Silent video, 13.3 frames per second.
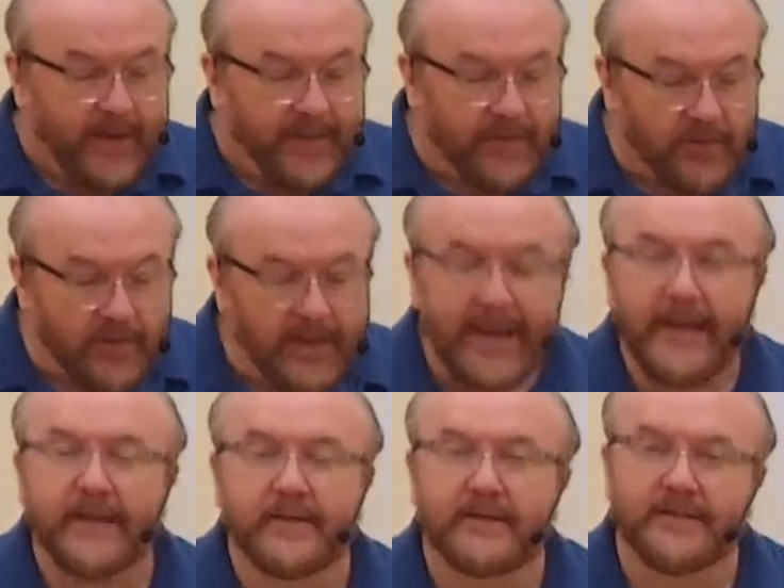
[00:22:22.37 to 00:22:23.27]
Their
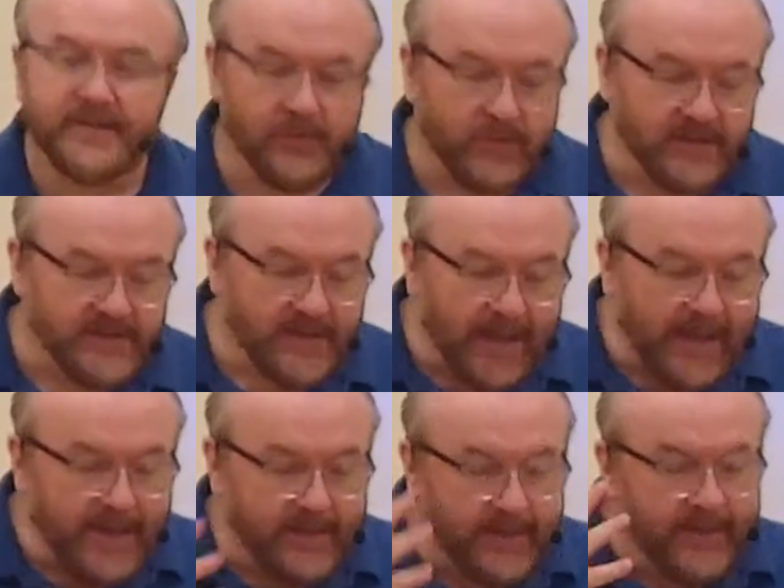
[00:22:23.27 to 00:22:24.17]
lens was
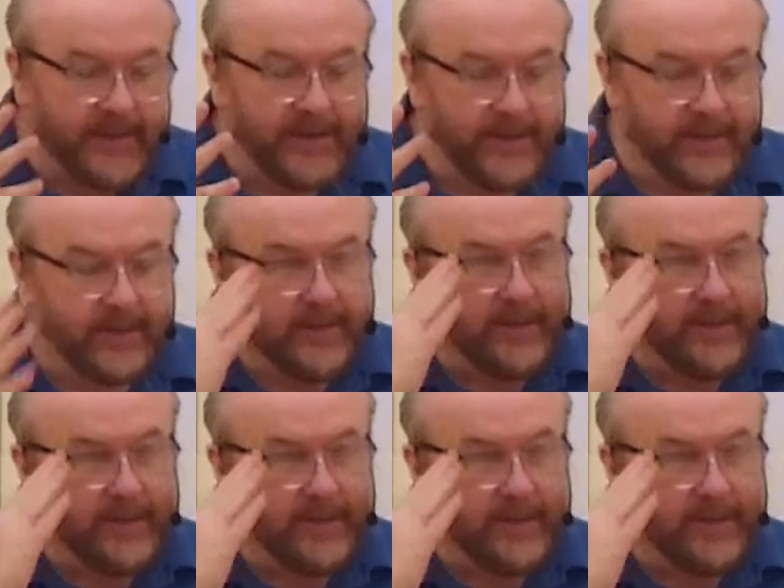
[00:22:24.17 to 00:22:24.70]
likely